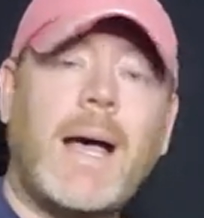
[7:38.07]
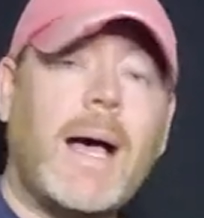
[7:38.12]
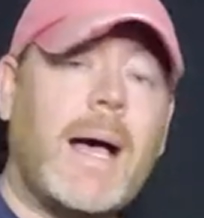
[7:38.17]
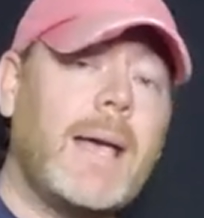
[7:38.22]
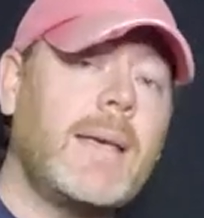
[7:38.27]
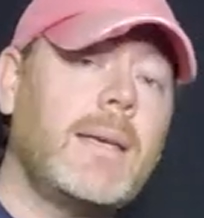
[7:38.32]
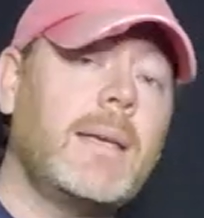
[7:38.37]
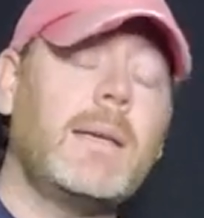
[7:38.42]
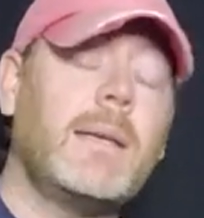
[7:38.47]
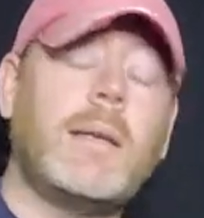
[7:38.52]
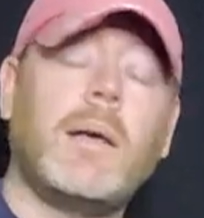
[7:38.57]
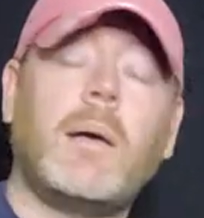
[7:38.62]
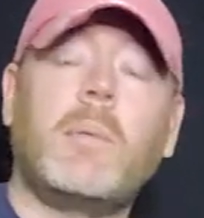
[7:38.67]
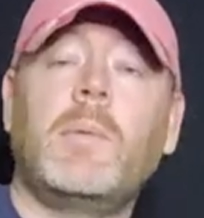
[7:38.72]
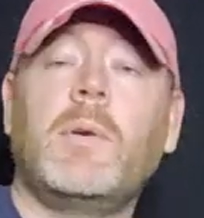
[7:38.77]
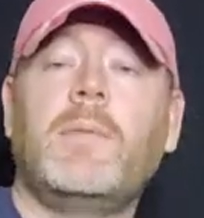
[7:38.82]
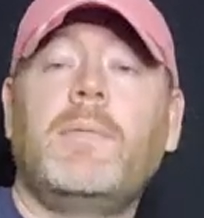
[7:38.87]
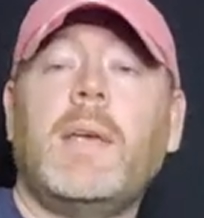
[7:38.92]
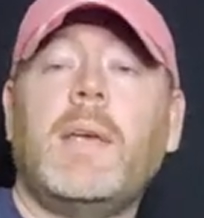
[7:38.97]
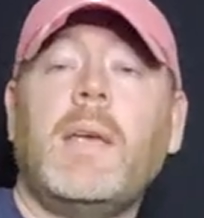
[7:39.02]
I can now
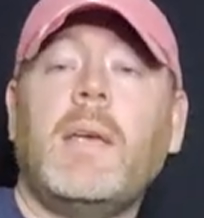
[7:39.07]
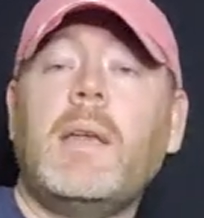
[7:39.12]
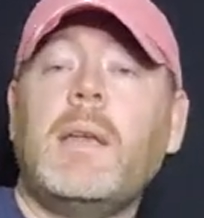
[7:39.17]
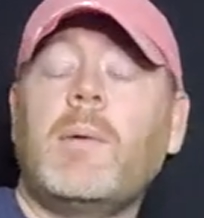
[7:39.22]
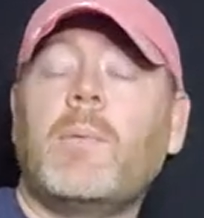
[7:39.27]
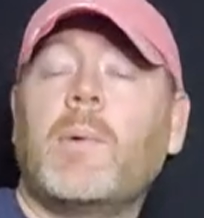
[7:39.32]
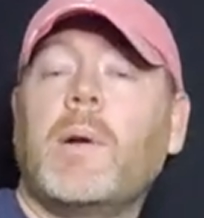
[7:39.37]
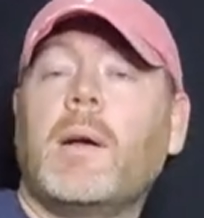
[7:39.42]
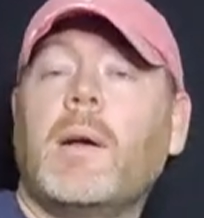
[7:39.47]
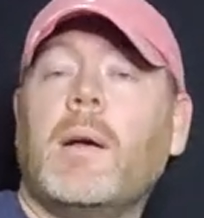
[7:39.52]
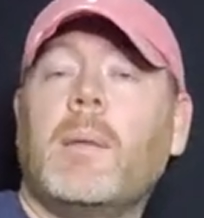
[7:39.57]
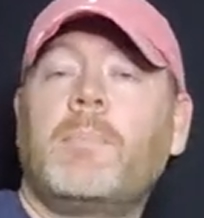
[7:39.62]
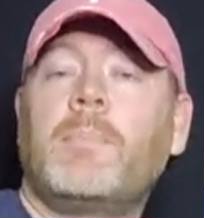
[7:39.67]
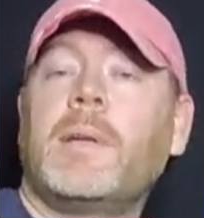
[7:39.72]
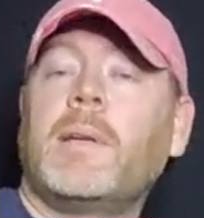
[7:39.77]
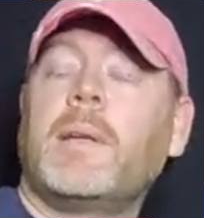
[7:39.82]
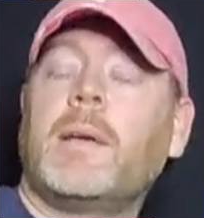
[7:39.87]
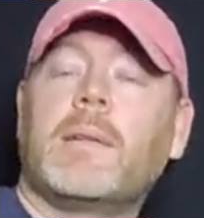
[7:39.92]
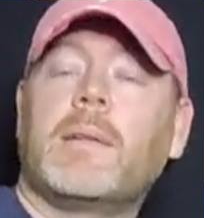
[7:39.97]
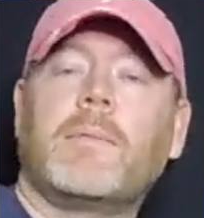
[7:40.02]
move anywhere up
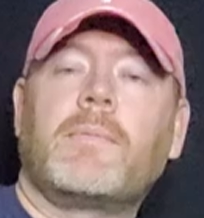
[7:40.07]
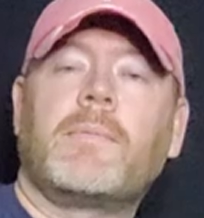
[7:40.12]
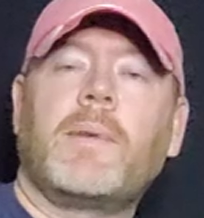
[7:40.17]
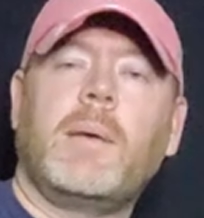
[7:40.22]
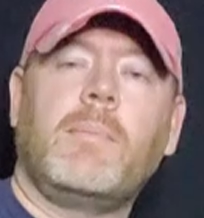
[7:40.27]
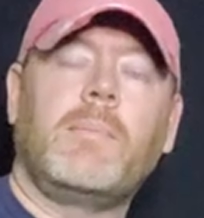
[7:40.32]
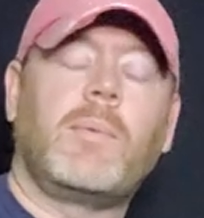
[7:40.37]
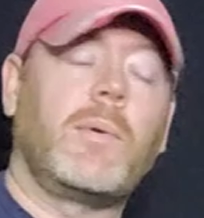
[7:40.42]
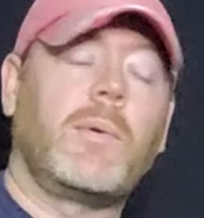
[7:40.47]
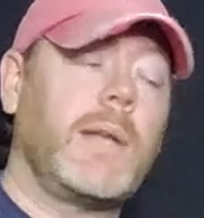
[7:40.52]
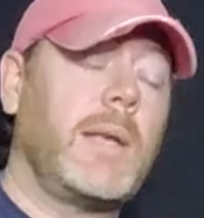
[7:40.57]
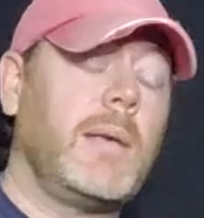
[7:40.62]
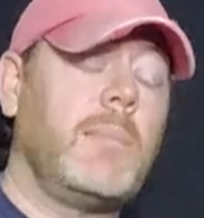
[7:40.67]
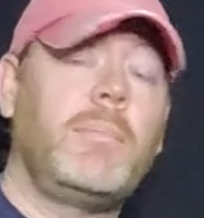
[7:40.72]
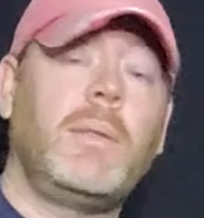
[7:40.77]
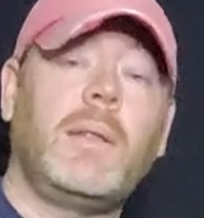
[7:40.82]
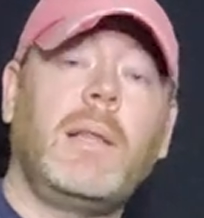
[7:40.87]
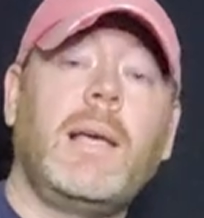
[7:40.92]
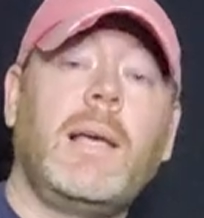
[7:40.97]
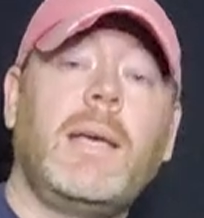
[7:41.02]
and down the fretboard
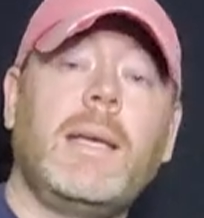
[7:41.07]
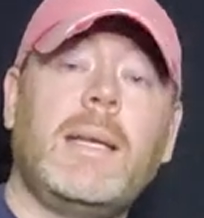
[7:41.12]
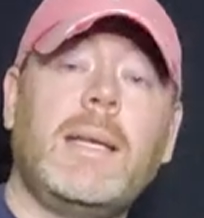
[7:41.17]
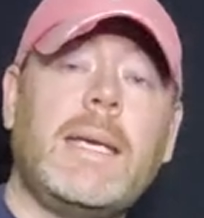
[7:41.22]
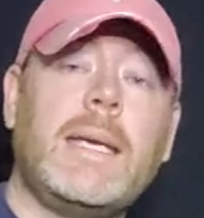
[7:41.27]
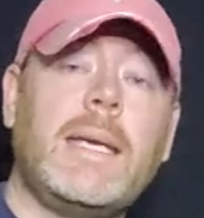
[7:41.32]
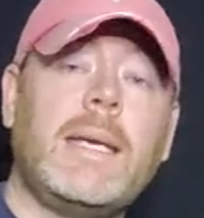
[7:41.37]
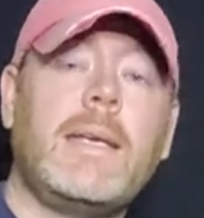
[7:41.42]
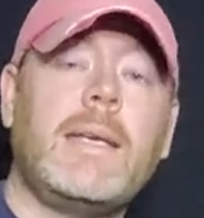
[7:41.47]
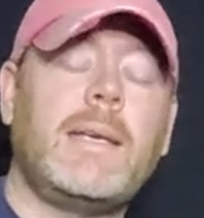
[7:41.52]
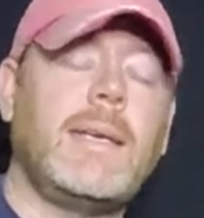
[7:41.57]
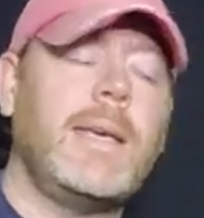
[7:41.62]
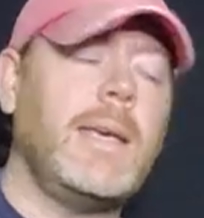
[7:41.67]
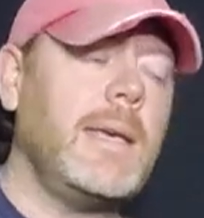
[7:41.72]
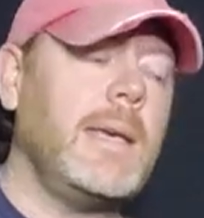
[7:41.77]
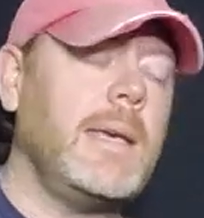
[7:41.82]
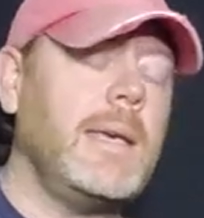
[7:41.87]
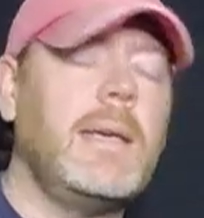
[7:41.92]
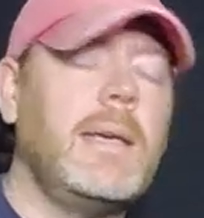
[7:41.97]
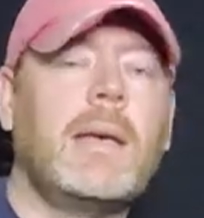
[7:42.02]
and play in any
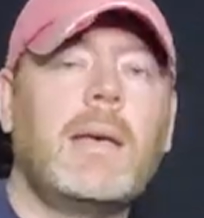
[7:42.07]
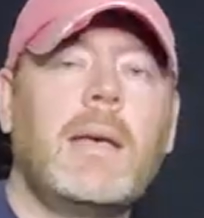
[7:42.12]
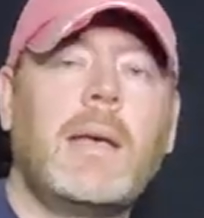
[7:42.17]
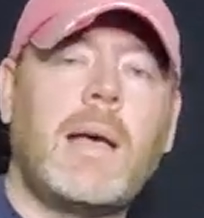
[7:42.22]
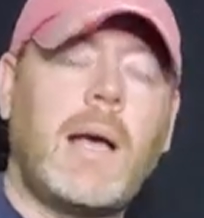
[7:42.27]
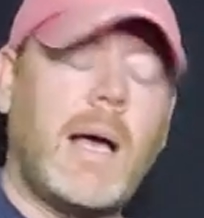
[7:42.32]
key.